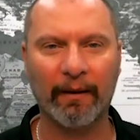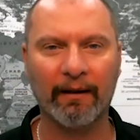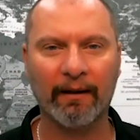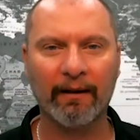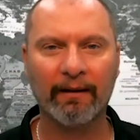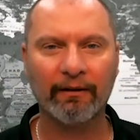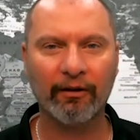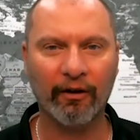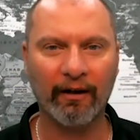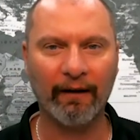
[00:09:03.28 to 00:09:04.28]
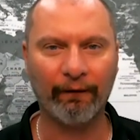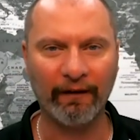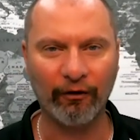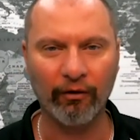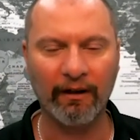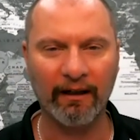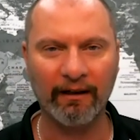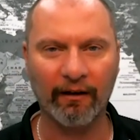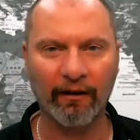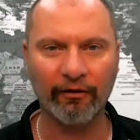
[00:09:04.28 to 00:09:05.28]
but if you do get
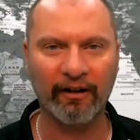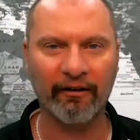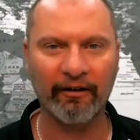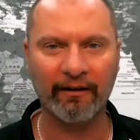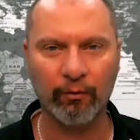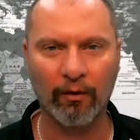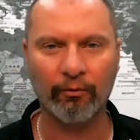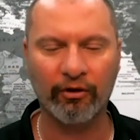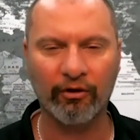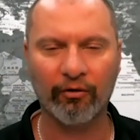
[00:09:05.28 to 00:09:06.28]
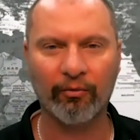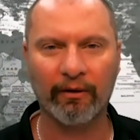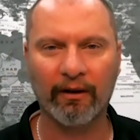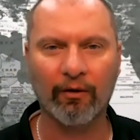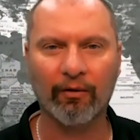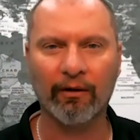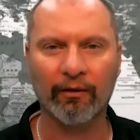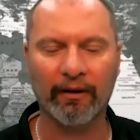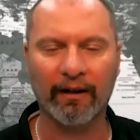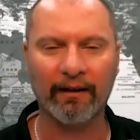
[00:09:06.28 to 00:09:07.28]
into those areas, what would you do with the
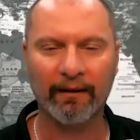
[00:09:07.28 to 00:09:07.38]
coil then?